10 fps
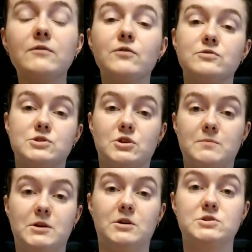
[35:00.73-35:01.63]
fruits could
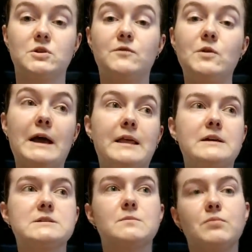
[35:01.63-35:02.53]
be good. So if you had like
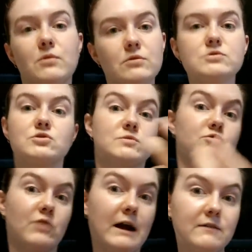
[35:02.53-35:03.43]
some prunes or some
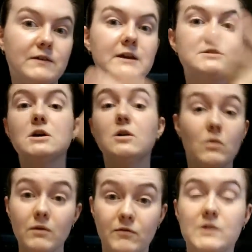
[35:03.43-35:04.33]
dried figs
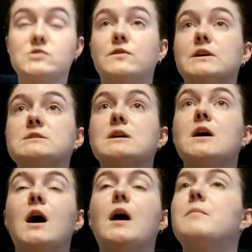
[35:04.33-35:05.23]
or fresh figs,
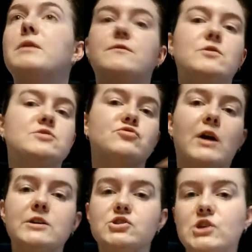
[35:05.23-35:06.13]
but if you had
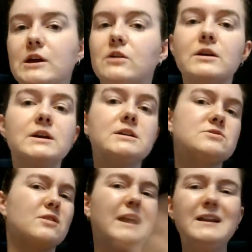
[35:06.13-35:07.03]
dried cherries
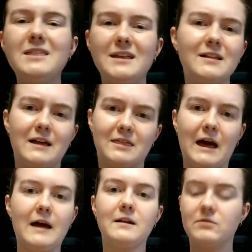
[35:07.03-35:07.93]
or anything like
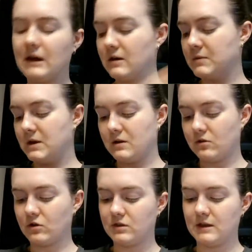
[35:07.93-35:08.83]
that, that could be another
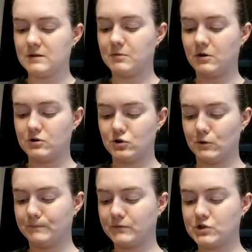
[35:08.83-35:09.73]
good thing to put on
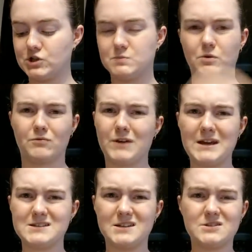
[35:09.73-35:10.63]
your cheese board.
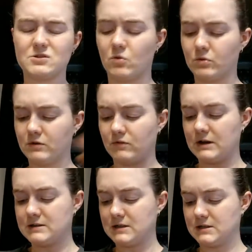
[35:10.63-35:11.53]
Raisins, golden
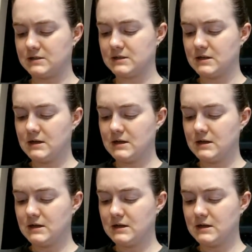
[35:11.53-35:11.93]
raisins.